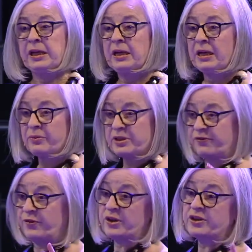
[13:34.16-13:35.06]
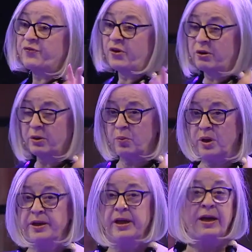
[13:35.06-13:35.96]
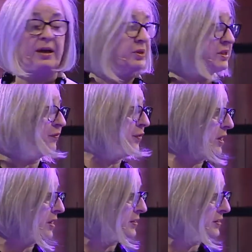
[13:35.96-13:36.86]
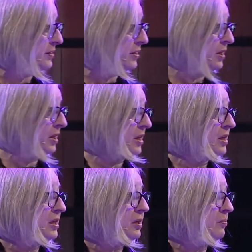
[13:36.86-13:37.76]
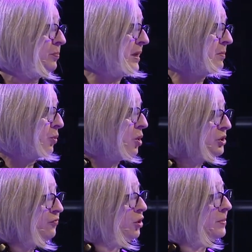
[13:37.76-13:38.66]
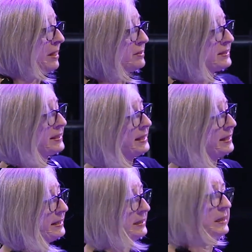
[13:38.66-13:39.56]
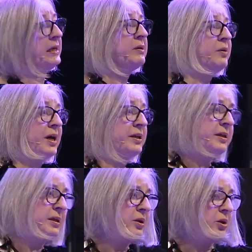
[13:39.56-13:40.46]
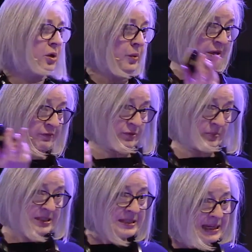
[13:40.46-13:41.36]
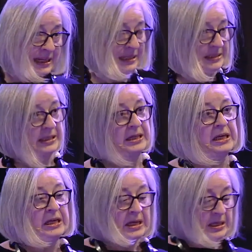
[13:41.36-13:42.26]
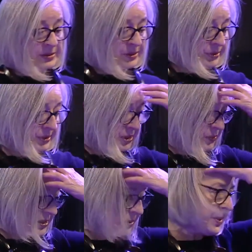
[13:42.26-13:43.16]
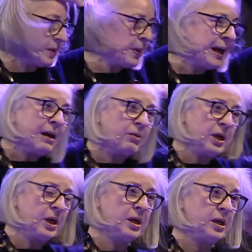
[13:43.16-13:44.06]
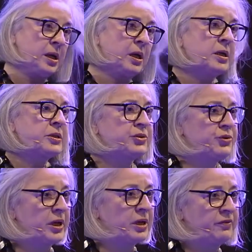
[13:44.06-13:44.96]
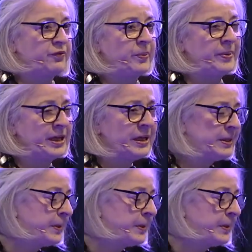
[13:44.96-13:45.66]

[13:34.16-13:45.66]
I was the first foreign one, I was the first being brought from outside rather than growing from inside. So this was a big power struggle for me.